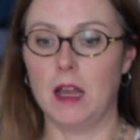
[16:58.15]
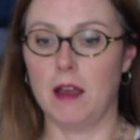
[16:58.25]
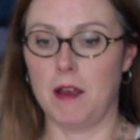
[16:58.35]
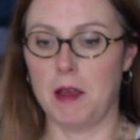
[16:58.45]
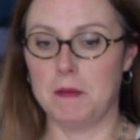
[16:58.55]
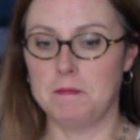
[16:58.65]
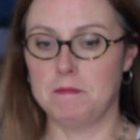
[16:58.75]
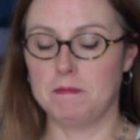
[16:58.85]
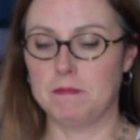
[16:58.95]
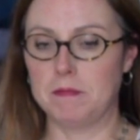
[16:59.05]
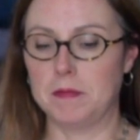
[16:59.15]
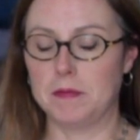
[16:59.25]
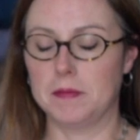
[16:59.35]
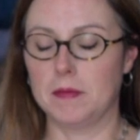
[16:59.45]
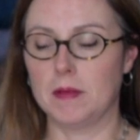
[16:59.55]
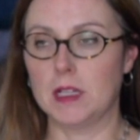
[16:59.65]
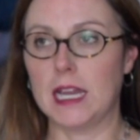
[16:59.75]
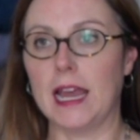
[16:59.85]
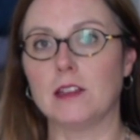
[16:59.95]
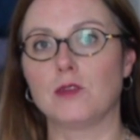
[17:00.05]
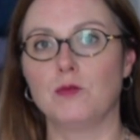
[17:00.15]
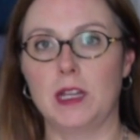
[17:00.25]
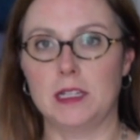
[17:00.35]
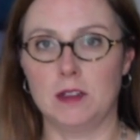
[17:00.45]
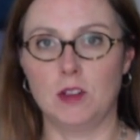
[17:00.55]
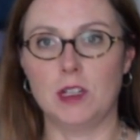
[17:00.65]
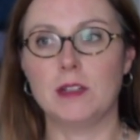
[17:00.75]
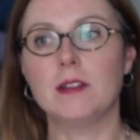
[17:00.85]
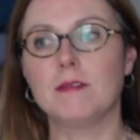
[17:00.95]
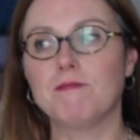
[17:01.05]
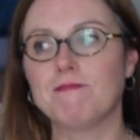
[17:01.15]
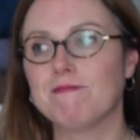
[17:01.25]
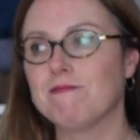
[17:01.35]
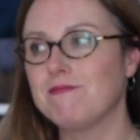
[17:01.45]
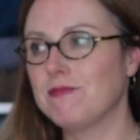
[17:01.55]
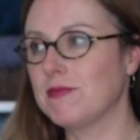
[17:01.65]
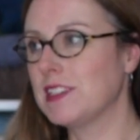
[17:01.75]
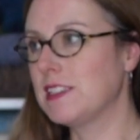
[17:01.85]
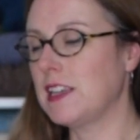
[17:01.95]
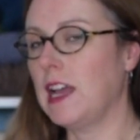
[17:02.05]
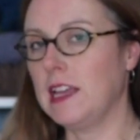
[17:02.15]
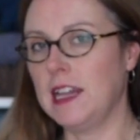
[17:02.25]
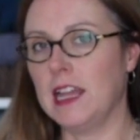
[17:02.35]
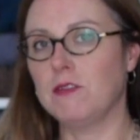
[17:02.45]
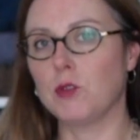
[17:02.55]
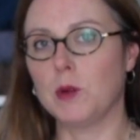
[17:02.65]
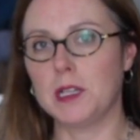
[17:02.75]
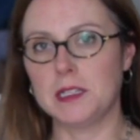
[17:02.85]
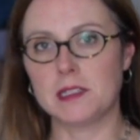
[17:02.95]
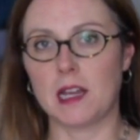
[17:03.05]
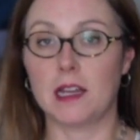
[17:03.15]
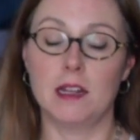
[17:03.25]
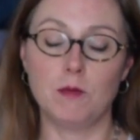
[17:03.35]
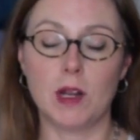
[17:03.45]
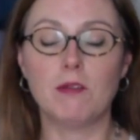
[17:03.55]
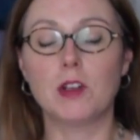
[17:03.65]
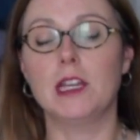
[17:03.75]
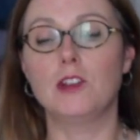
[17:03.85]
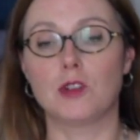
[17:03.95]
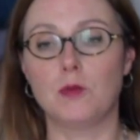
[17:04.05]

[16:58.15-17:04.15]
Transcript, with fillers: as written. The stockinette, if you're working in stockinette, whatever gauge, or